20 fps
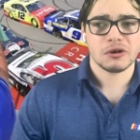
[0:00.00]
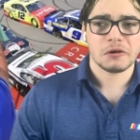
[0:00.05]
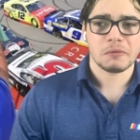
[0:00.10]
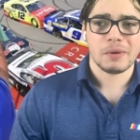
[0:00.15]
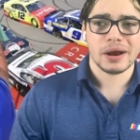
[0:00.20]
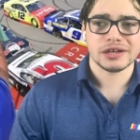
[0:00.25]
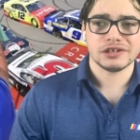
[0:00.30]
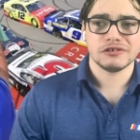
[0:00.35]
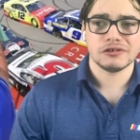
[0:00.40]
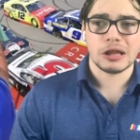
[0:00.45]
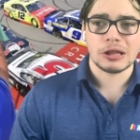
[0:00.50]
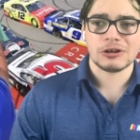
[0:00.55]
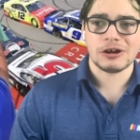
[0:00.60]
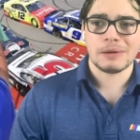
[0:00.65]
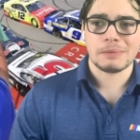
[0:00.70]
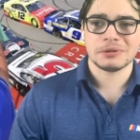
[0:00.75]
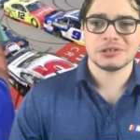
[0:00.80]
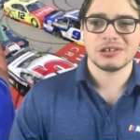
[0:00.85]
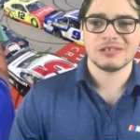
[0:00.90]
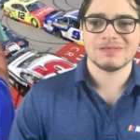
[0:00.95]
Welcome back to another
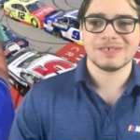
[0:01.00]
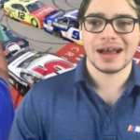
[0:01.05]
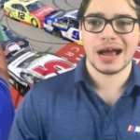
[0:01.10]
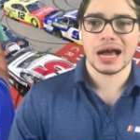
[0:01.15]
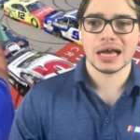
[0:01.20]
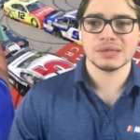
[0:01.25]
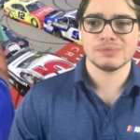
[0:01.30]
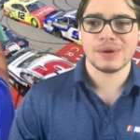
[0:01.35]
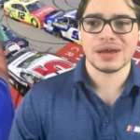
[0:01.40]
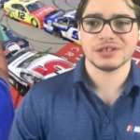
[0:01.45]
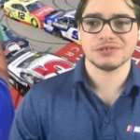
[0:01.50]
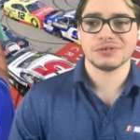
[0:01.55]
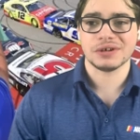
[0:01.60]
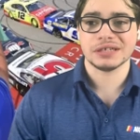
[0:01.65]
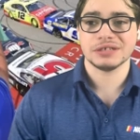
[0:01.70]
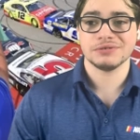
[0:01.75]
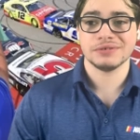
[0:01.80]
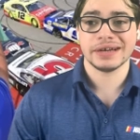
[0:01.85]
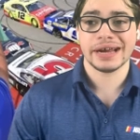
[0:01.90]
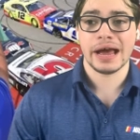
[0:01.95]
episode of KozMatt's
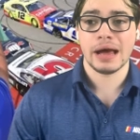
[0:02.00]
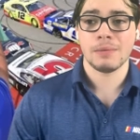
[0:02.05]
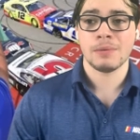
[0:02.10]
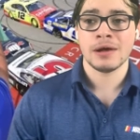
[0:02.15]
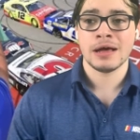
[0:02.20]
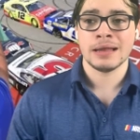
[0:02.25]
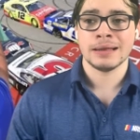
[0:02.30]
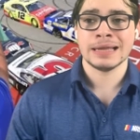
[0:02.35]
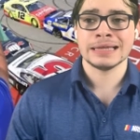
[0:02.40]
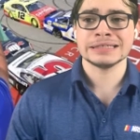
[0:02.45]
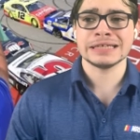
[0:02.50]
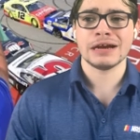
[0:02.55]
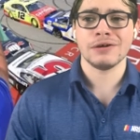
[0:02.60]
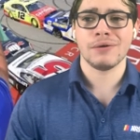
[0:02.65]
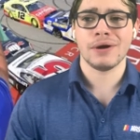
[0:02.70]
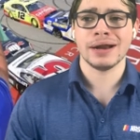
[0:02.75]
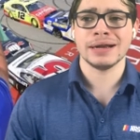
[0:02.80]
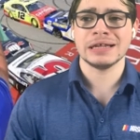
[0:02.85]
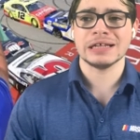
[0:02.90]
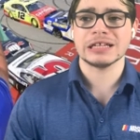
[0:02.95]
Race Recap. Let's get
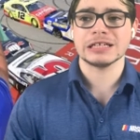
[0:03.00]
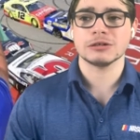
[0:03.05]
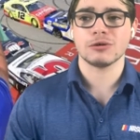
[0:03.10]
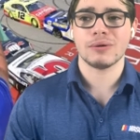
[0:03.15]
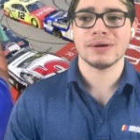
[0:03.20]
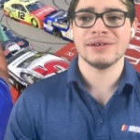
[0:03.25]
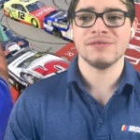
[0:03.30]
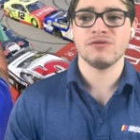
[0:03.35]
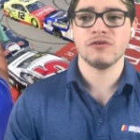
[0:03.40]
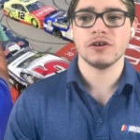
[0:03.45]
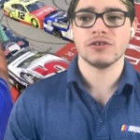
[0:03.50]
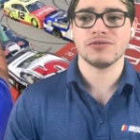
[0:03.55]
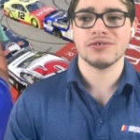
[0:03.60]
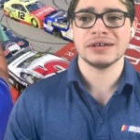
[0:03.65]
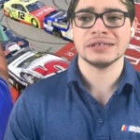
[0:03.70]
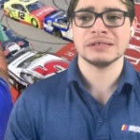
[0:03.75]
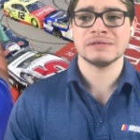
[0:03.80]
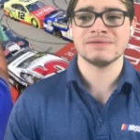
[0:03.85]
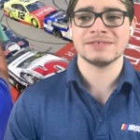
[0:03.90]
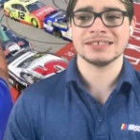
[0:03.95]
right into the 24th
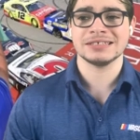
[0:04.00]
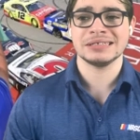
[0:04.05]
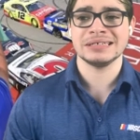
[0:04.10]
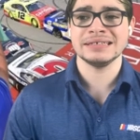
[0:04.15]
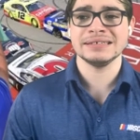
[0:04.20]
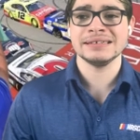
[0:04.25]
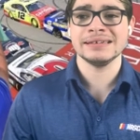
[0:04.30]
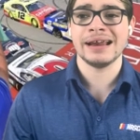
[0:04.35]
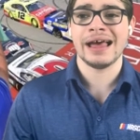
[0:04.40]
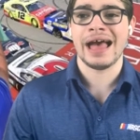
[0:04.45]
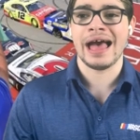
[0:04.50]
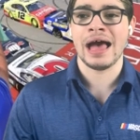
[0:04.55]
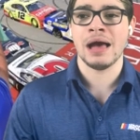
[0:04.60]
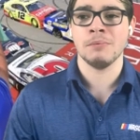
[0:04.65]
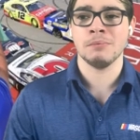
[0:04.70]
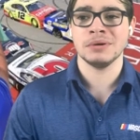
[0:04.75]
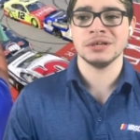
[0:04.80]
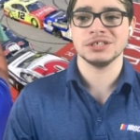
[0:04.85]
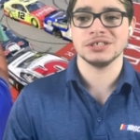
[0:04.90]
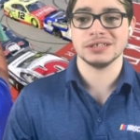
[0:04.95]
race of the season
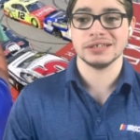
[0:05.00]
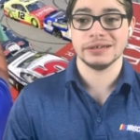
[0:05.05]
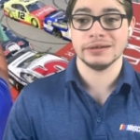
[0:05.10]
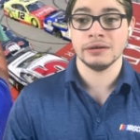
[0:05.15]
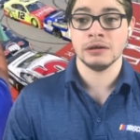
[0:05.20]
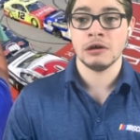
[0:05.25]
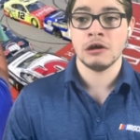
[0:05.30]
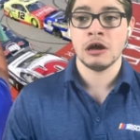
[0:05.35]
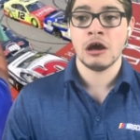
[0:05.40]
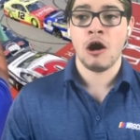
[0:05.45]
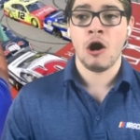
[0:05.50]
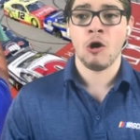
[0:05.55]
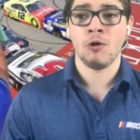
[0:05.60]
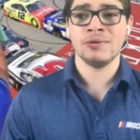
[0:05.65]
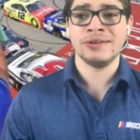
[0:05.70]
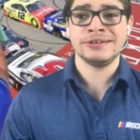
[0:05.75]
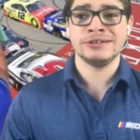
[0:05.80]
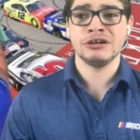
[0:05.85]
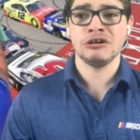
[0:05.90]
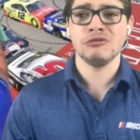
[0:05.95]
at Michigan.
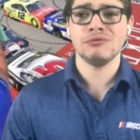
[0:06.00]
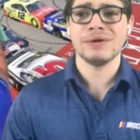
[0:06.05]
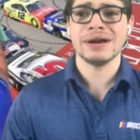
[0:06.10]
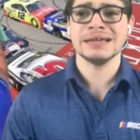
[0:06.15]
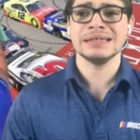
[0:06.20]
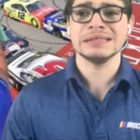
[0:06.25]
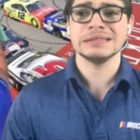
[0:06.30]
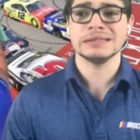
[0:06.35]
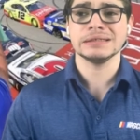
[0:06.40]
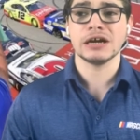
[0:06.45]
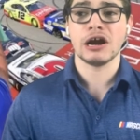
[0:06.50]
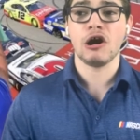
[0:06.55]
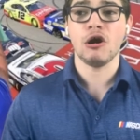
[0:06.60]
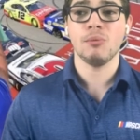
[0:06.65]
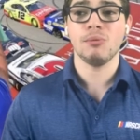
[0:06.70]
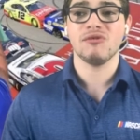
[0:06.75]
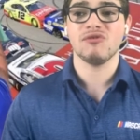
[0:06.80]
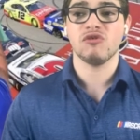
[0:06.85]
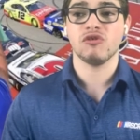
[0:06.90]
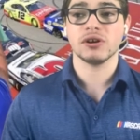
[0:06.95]
Only two races to go
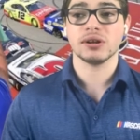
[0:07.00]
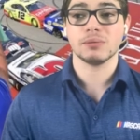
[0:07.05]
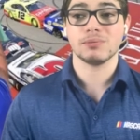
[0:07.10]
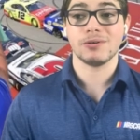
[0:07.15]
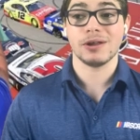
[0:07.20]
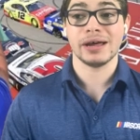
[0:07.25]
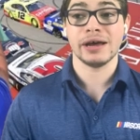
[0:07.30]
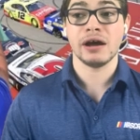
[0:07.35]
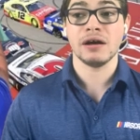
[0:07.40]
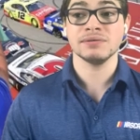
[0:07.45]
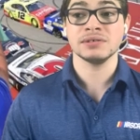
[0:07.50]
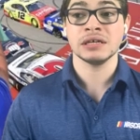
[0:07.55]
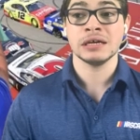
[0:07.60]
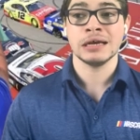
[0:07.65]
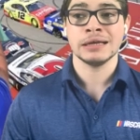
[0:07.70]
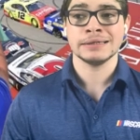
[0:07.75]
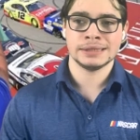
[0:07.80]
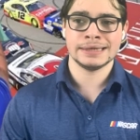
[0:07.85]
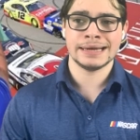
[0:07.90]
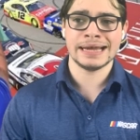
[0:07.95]
before the playoffs.
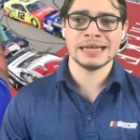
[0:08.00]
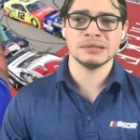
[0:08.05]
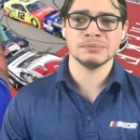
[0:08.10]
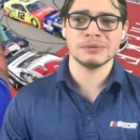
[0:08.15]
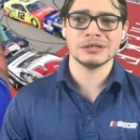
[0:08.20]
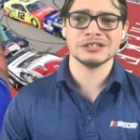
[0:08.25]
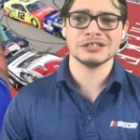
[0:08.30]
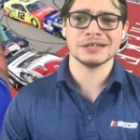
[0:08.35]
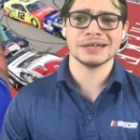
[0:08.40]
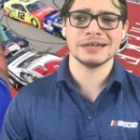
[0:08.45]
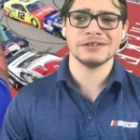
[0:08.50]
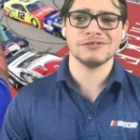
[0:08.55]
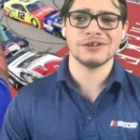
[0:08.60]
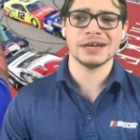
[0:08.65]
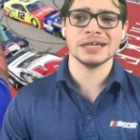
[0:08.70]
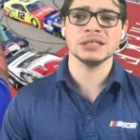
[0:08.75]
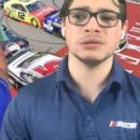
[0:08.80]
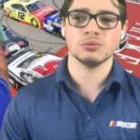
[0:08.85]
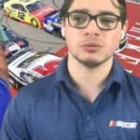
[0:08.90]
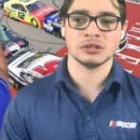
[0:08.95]
Today's Michigan
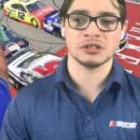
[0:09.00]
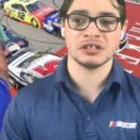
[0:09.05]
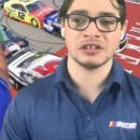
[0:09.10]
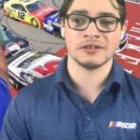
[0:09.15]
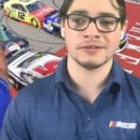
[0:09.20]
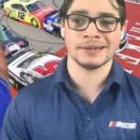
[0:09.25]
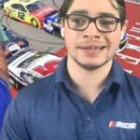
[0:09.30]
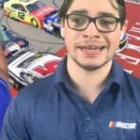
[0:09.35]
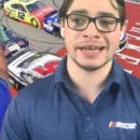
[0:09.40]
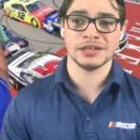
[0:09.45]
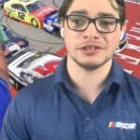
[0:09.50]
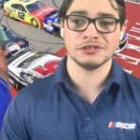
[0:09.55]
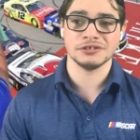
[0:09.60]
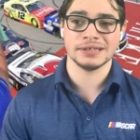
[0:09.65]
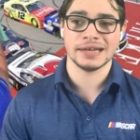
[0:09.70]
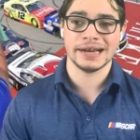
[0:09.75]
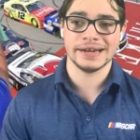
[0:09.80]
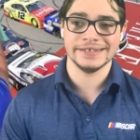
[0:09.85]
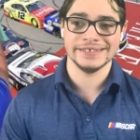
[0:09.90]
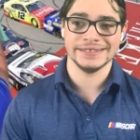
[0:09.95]
race was certainly
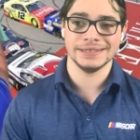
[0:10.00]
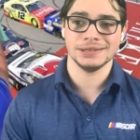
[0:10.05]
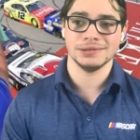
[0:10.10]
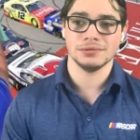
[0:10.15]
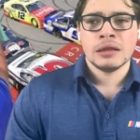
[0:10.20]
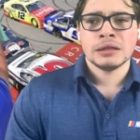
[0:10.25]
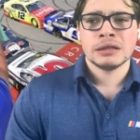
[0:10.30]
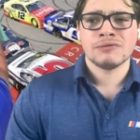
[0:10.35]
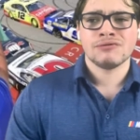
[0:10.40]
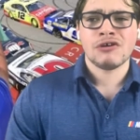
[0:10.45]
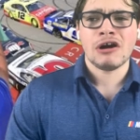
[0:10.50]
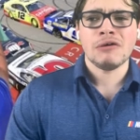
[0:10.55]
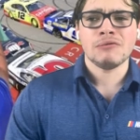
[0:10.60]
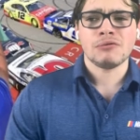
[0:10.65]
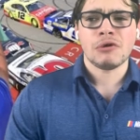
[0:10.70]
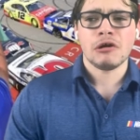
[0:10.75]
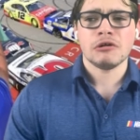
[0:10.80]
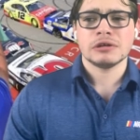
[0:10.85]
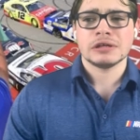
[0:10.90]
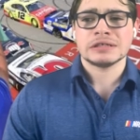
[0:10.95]
entertaining. The front
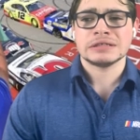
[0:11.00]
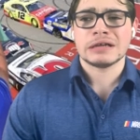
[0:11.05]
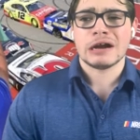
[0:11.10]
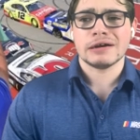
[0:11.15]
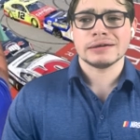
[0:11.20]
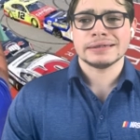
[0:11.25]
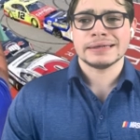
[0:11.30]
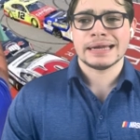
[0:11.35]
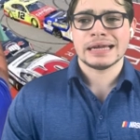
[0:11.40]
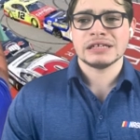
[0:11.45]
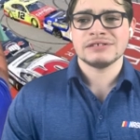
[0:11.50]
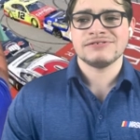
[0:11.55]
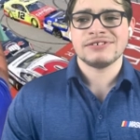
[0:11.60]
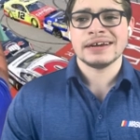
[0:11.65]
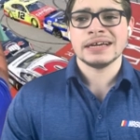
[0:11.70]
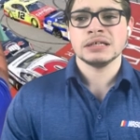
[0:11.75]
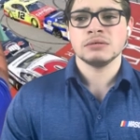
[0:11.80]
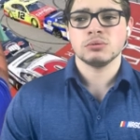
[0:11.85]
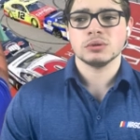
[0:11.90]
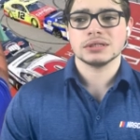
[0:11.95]
row to start today's
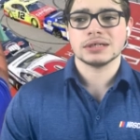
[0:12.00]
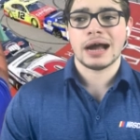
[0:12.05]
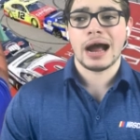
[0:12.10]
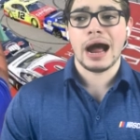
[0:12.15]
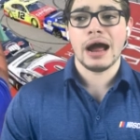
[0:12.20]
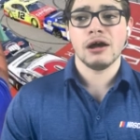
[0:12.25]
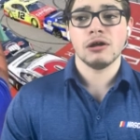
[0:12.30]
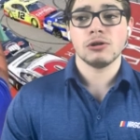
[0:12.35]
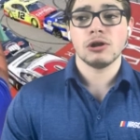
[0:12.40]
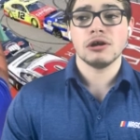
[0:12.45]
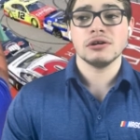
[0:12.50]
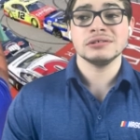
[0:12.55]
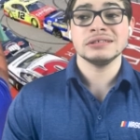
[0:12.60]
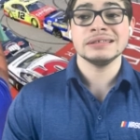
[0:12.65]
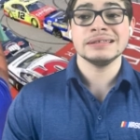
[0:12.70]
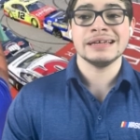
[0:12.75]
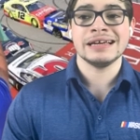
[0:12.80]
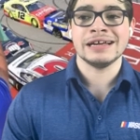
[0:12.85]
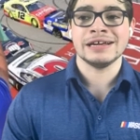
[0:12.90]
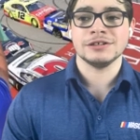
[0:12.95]
race was Kyle
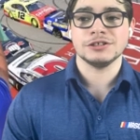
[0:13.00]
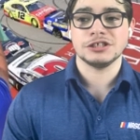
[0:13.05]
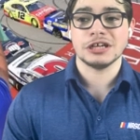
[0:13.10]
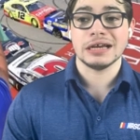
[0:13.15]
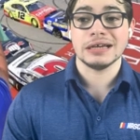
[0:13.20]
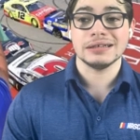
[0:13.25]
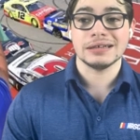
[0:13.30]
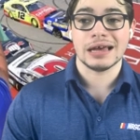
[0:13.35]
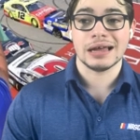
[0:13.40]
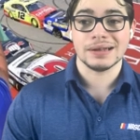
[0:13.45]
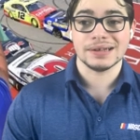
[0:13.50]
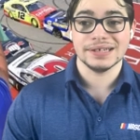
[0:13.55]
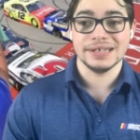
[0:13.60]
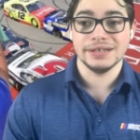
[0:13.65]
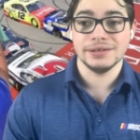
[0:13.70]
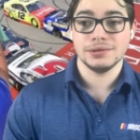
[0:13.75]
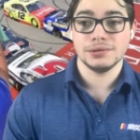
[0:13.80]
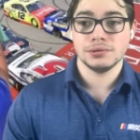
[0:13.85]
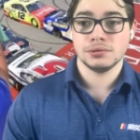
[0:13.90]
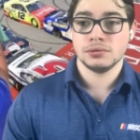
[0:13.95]
Larson and Chase Elliott.